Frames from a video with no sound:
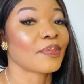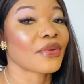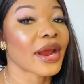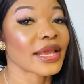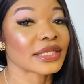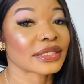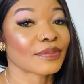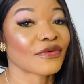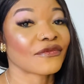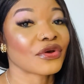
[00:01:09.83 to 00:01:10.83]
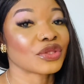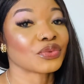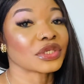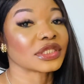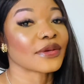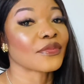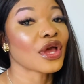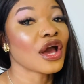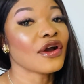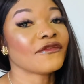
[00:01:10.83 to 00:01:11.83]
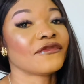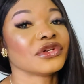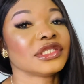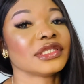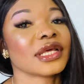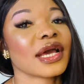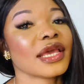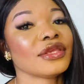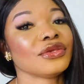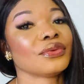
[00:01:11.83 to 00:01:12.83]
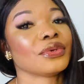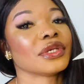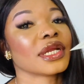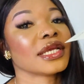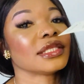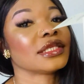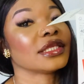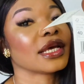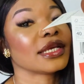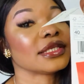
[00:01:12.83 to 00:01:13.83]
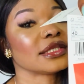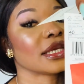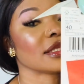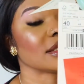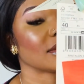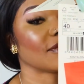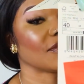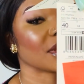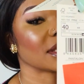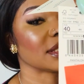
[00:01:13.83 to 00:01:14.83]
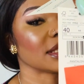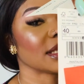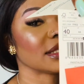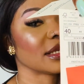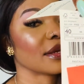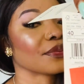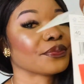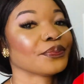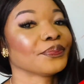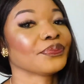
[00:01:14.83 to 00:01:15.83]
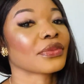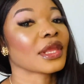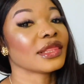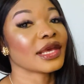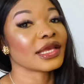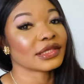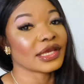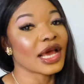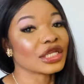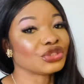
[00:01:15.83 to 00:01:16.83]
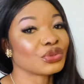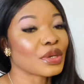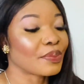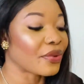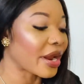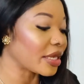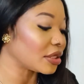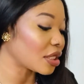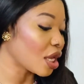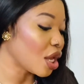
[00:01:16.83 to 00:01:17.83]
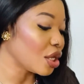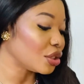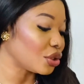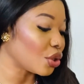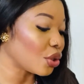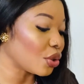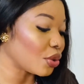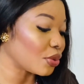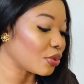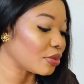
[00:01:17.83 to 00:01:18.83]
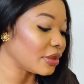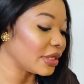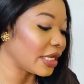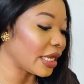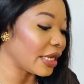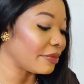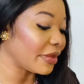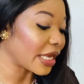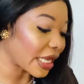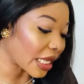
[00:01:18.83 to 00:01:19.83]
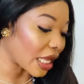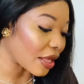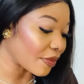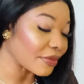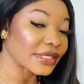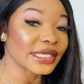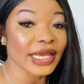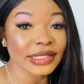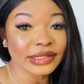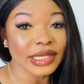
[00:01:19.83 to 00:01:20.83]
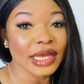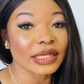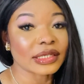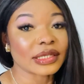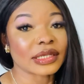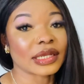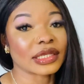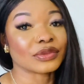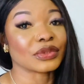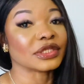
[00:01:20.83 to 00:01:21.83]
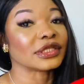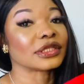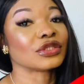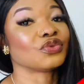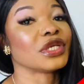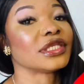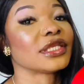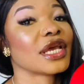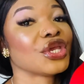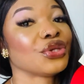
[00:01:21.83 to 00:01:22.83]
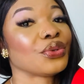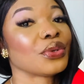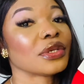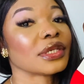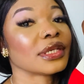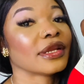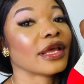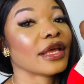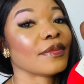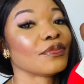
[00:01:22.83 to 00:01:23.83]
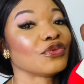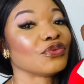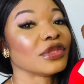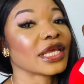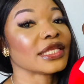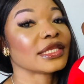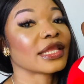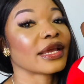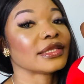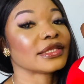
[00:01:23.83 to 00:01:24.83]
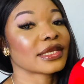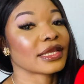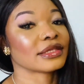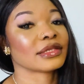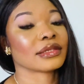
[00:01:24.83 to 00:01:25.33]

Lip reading: Price before it was €49.99. If you can see it here, that's the actual price. So they make sales and it was €29.99.